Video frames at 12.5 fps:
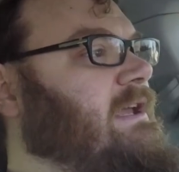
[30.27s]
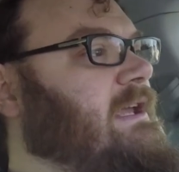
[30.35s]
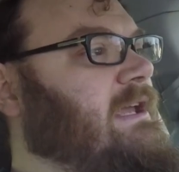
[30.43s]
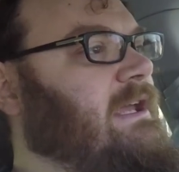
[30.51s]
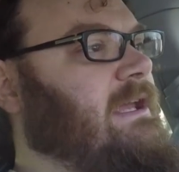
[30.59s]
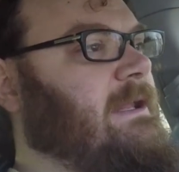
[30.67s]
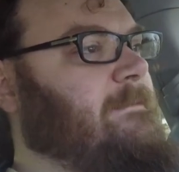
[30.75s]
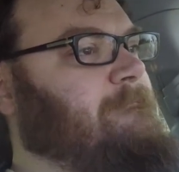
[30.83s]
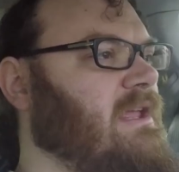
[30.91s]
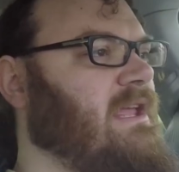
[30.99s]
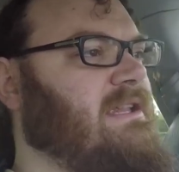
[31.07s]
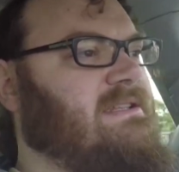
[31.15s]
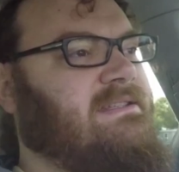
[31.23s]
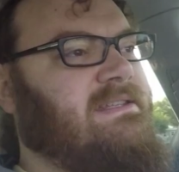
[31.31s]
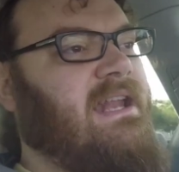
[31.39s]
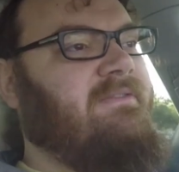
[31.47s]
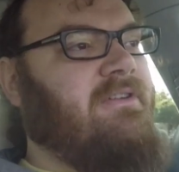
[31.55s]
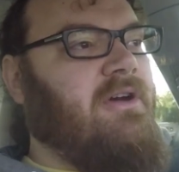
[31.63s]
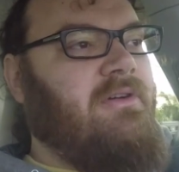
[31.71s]
And instead
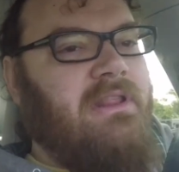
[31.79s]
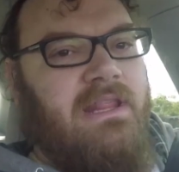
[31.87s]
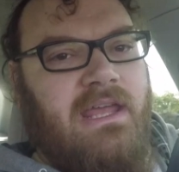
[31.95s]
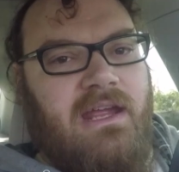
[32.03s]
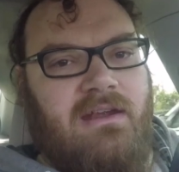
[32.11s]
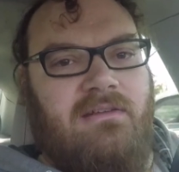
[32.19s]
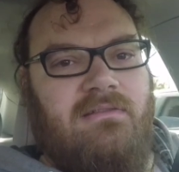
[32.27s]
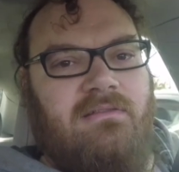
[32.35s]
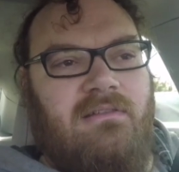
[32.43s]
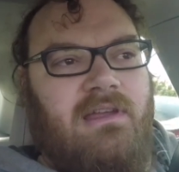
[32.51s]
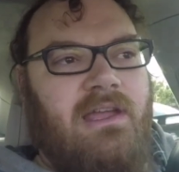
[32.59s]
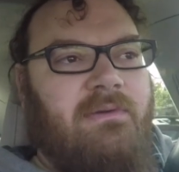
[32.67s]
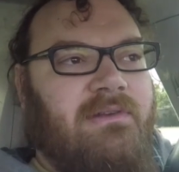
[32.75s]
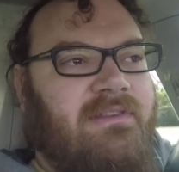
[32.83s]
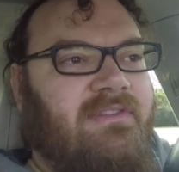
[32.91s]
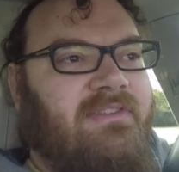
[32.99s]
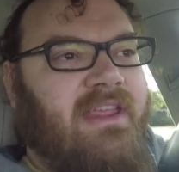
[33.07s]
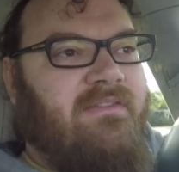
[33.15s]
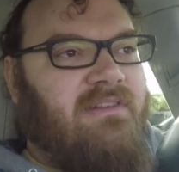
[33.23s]
of going there, I went to
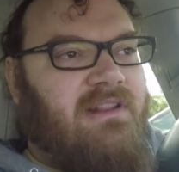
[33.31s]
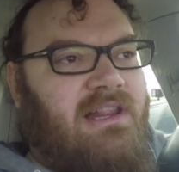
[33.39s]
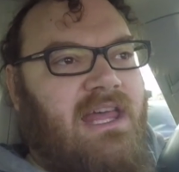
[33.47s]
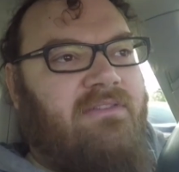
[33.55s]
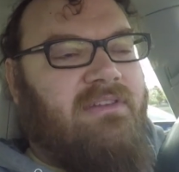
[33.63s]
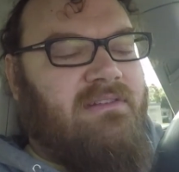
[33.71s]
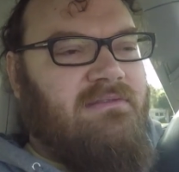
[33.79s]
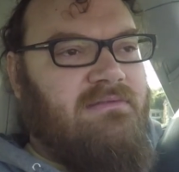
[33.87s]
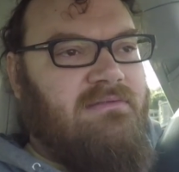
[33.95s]
7-Eleven